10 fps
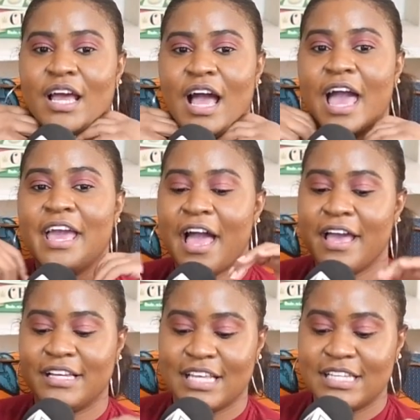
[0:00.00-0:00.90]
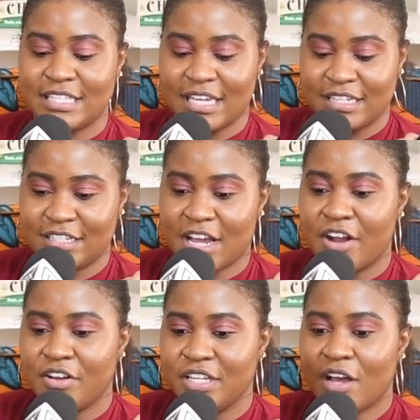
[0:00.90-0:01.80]
I as I said,
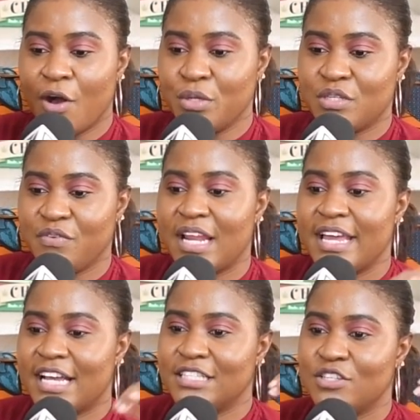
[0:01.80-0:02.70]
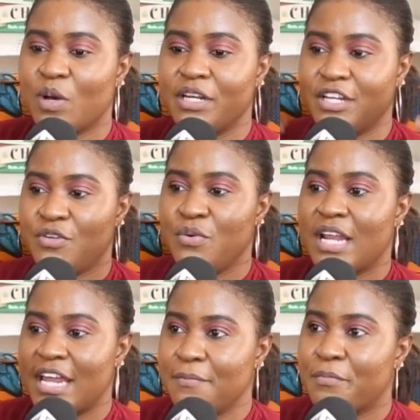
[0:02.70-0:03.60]
Nara, it always feel like that is what they're doing,
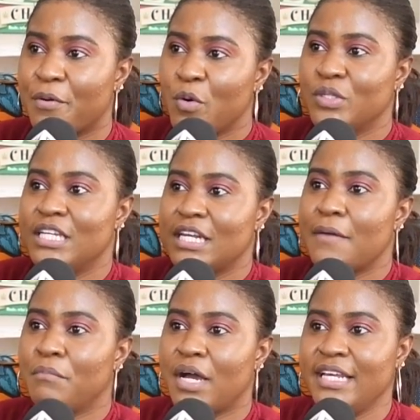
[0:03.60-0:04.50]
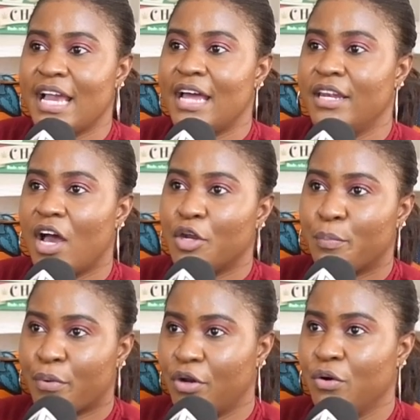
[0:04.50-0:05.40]
like them promoting them body and not the
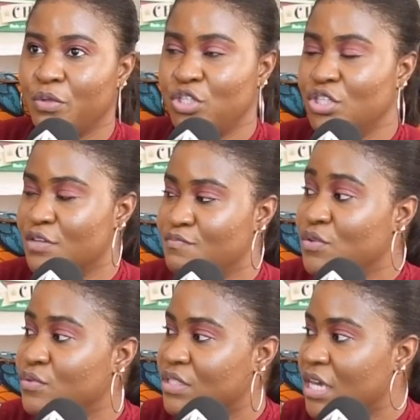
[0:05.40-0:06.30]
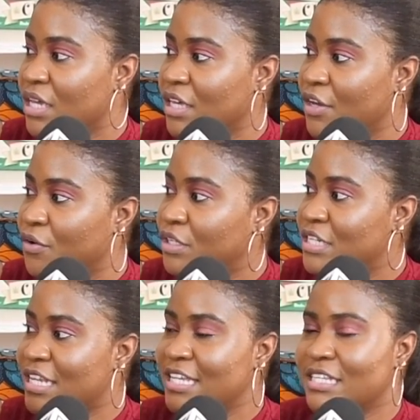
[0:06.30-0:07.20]
product, which is the music.
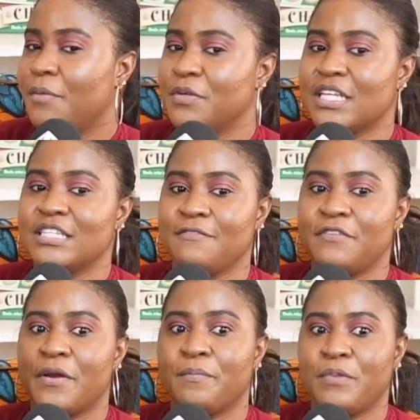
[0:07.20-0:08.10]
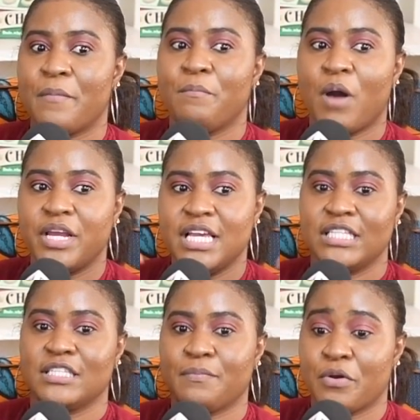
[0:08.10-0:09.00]
This is almost as if their body
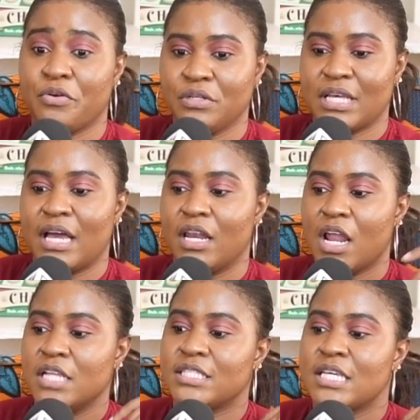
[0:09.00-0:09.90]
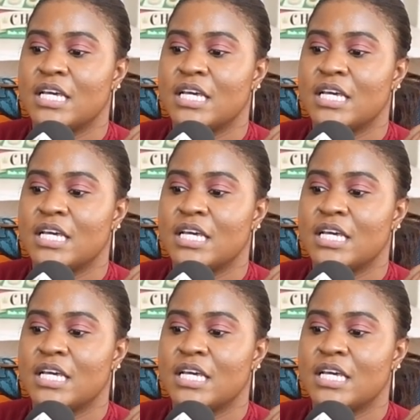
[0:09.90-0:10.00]
is the product and not